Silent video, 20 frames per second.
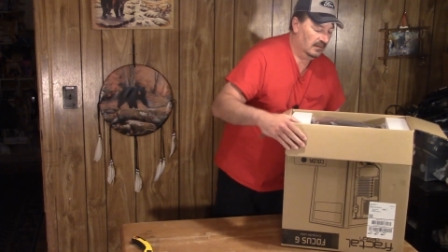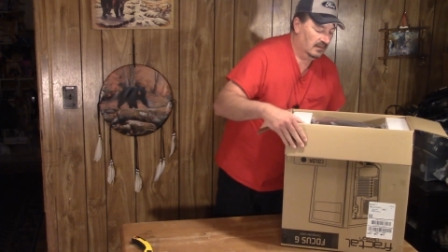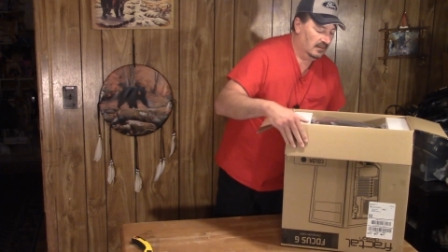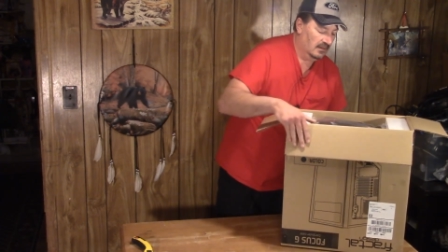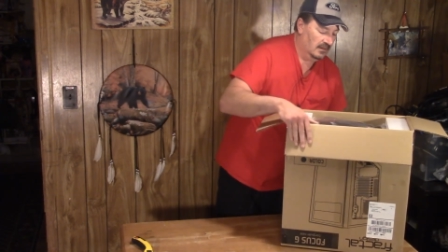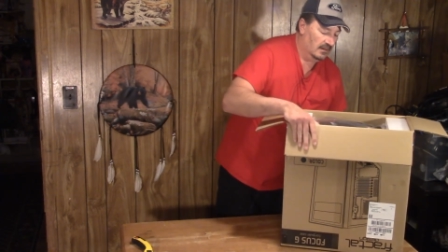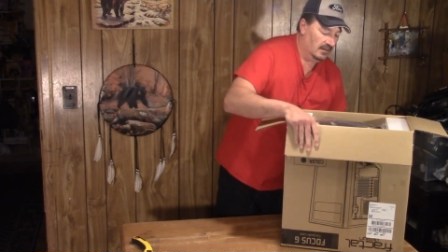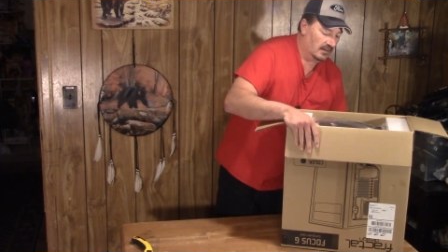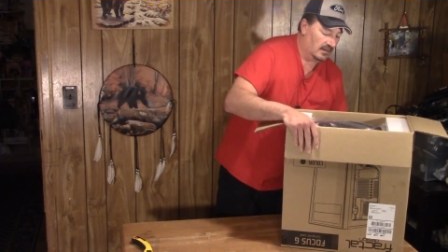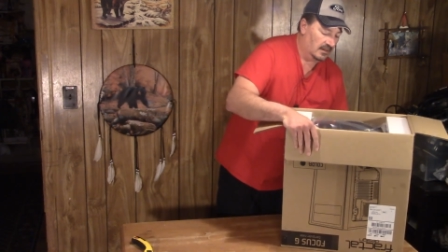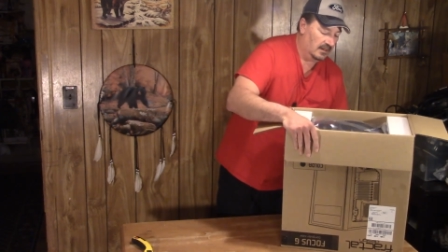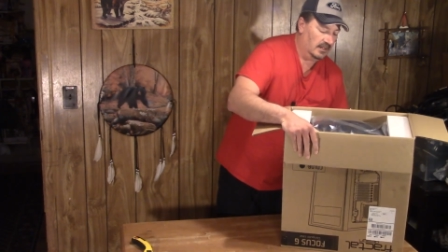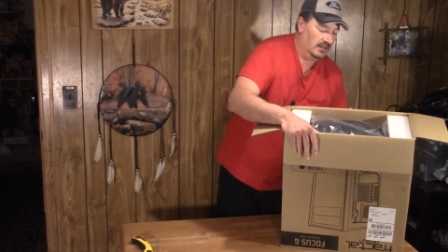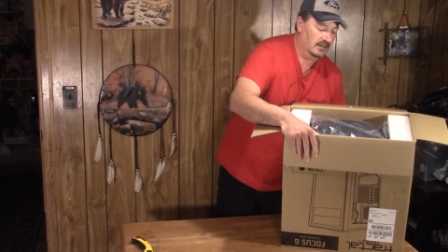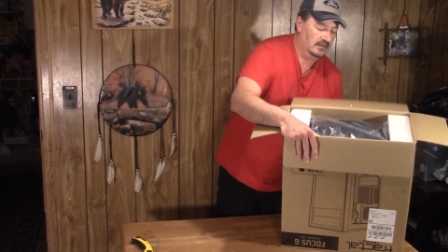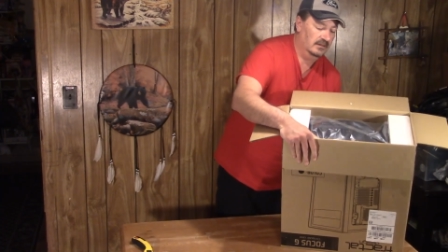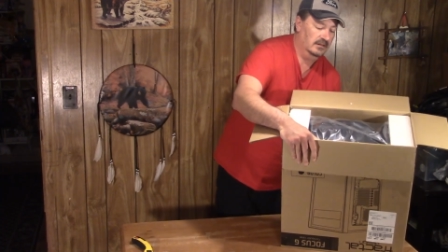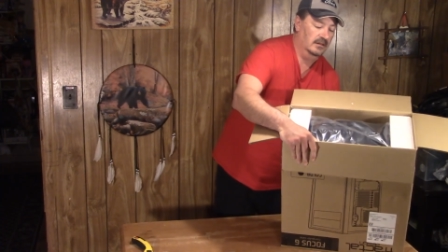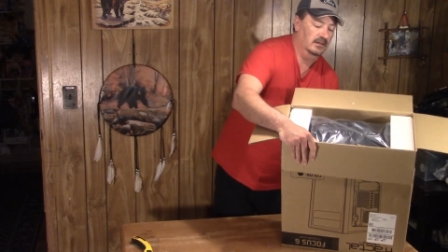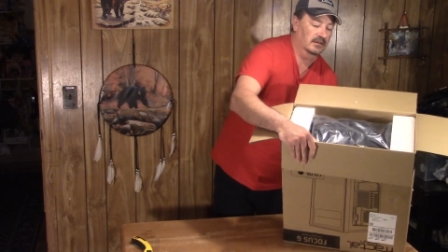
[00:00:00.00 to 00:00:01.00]
Okay,
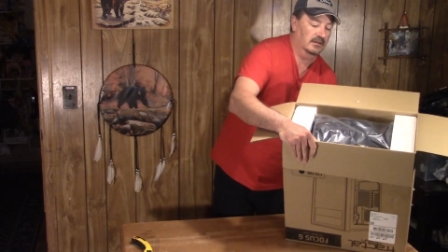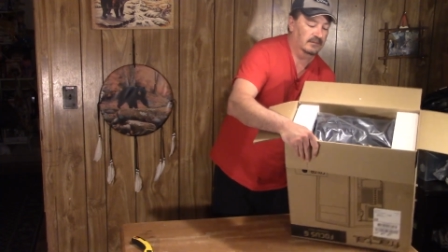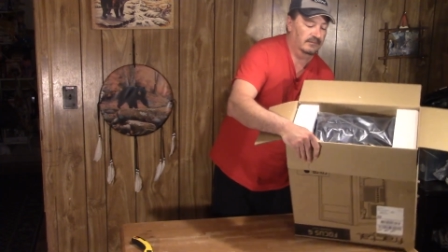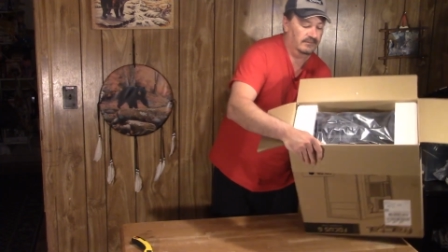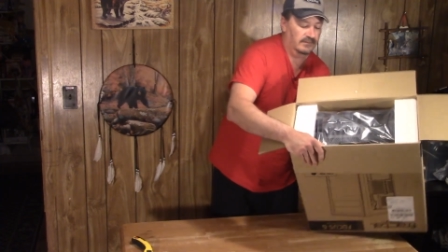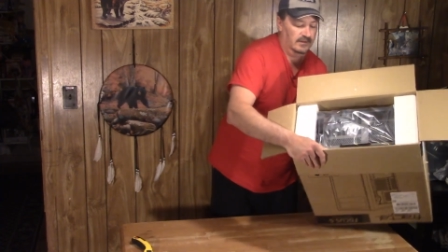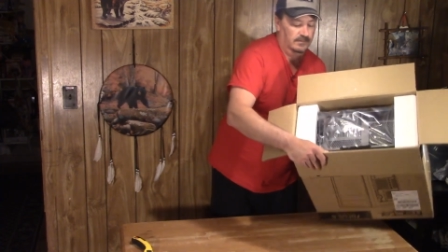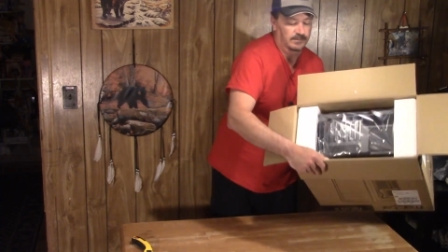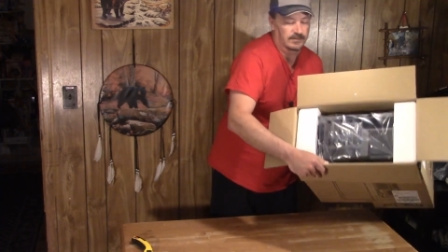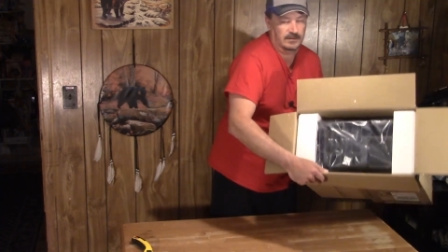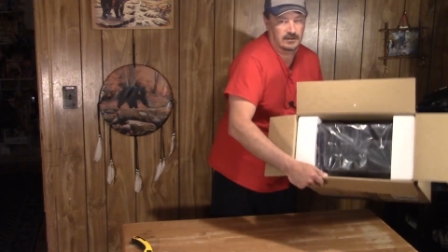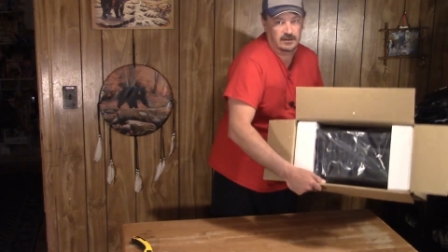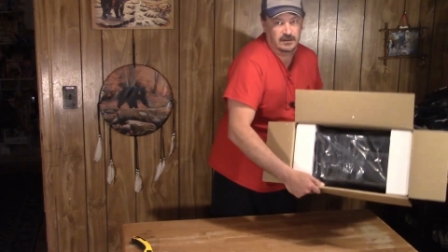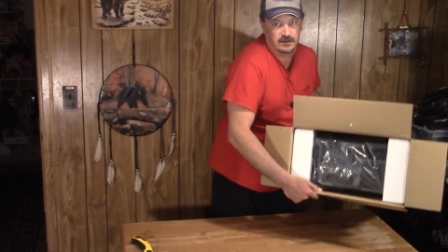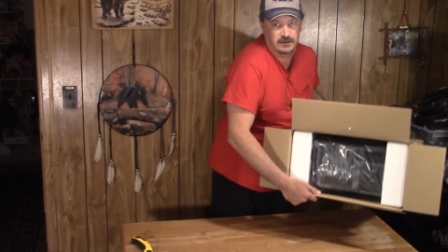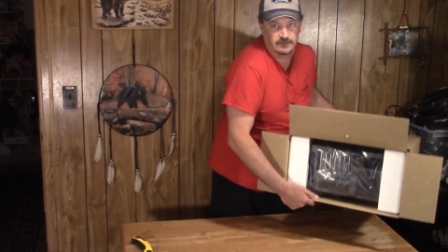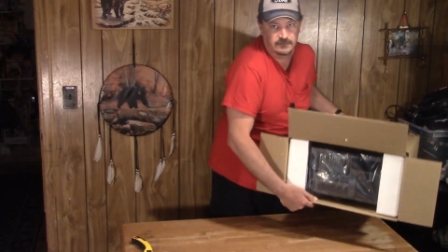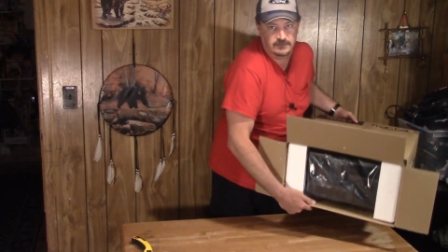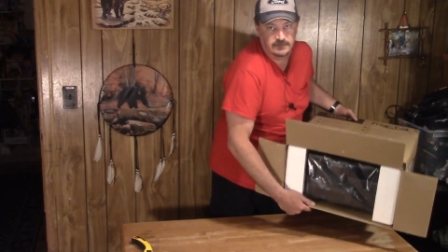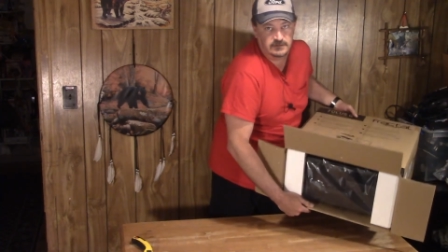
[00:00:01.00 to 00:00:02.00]
then you flip it
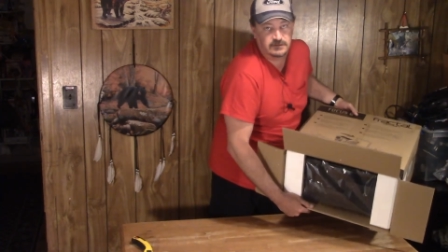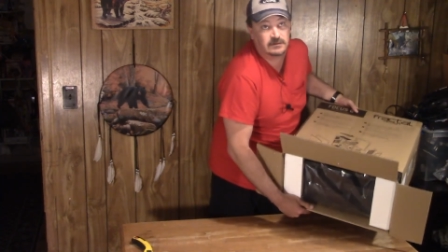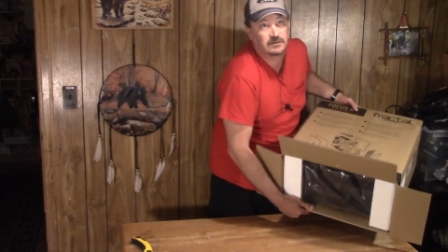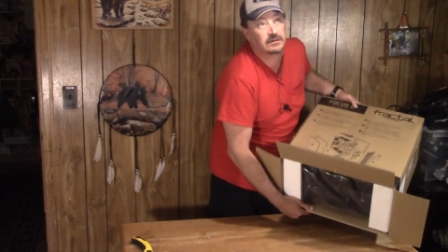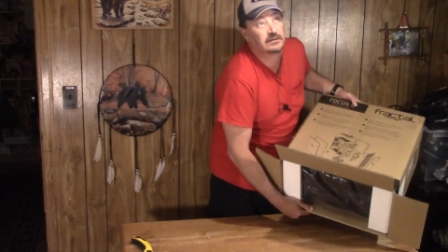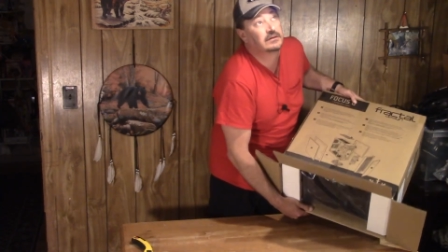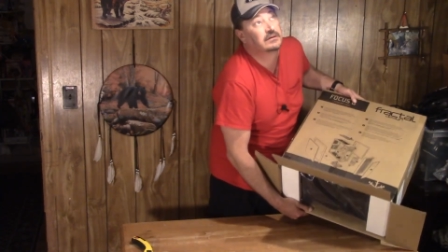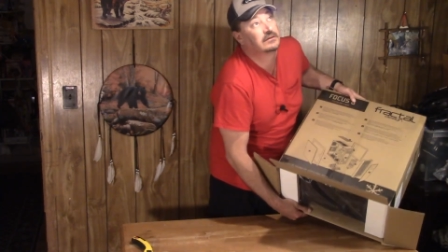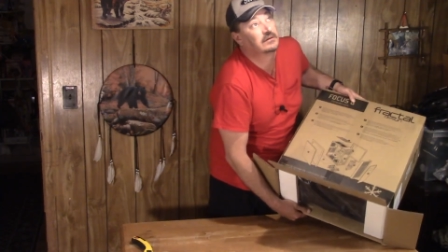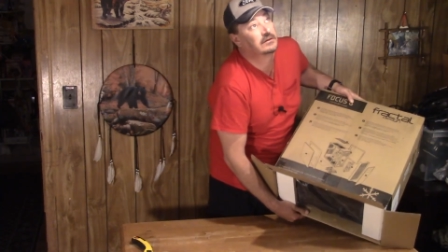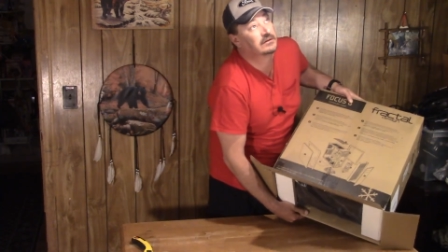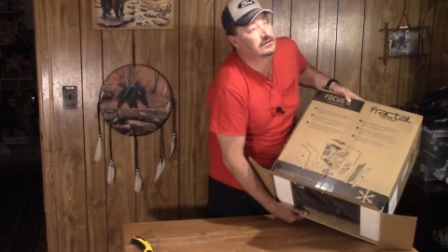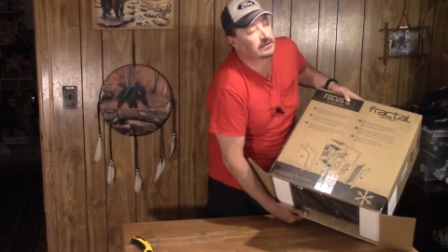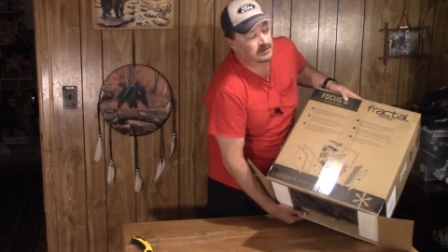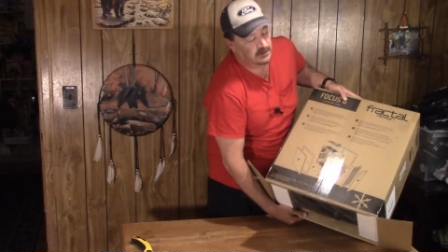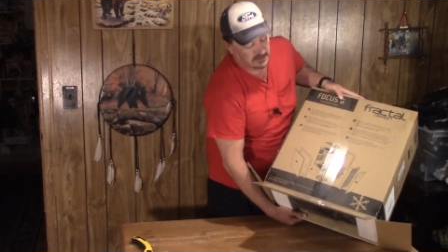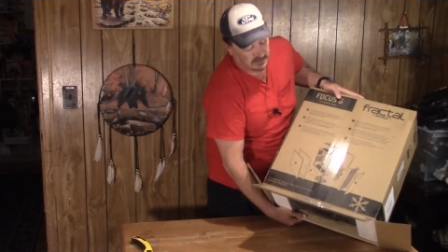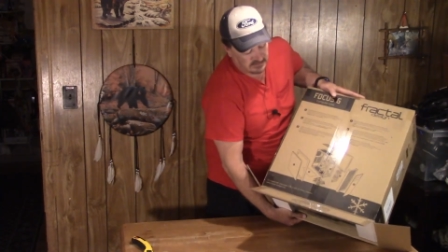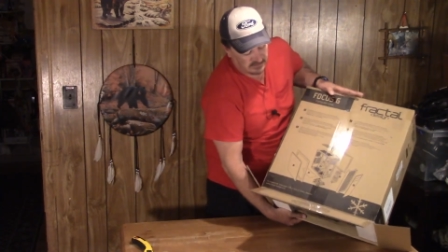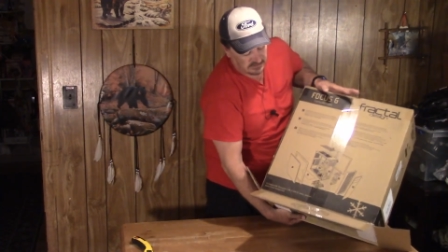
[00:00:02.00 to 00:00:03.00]
over, just
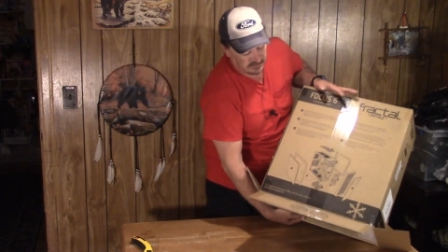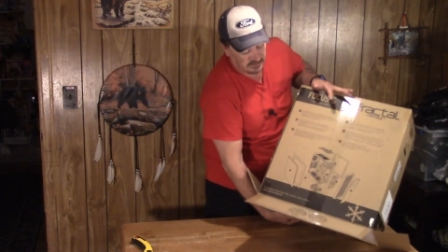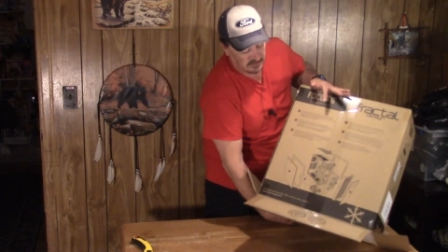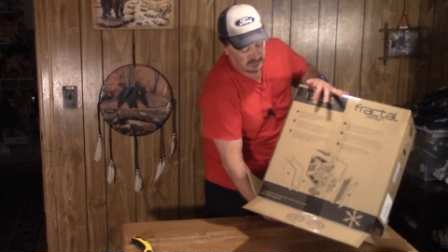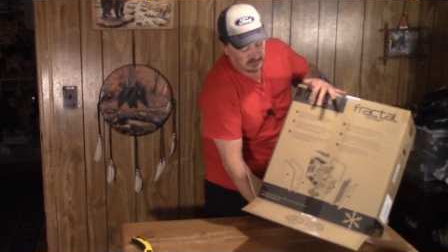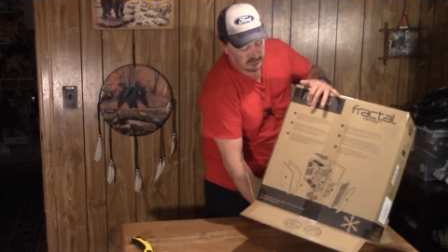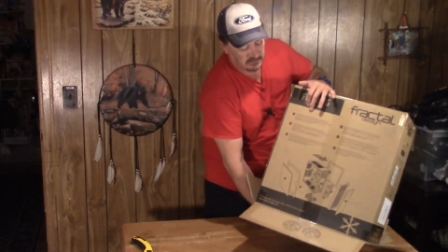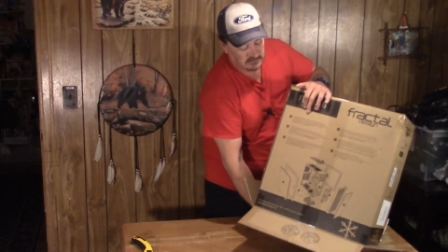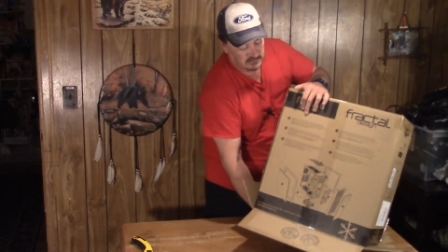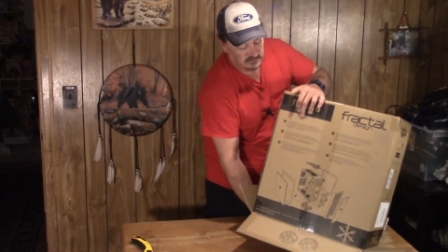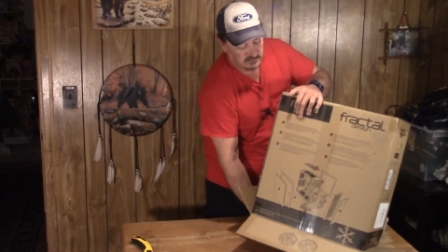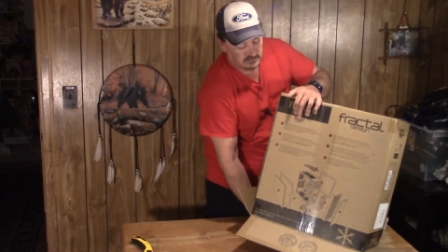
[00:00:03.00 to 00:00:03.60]
like so.